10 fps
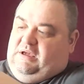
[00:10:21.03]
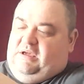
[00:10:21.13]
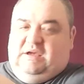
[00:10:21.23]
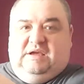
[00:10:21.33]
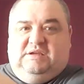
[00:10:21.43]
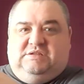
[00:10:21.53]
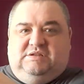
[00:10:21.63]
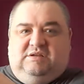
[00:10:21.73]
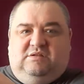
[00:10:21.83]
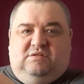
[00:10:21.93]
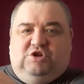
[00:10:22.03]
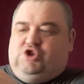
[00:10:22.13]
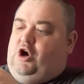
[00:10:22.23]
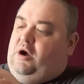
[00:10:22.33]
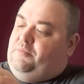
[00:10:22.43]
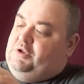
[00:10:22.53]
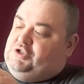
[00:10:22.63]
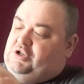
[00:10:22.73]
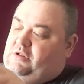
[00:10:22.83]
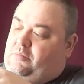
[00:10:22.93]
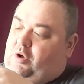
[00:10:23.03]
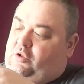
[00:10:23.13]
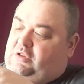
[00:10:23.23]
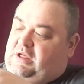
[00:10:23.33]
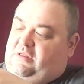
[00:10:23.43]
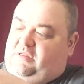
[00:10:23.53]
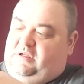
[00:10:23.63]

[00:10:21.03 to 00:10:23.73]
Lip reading: is the sharpness of the moulding.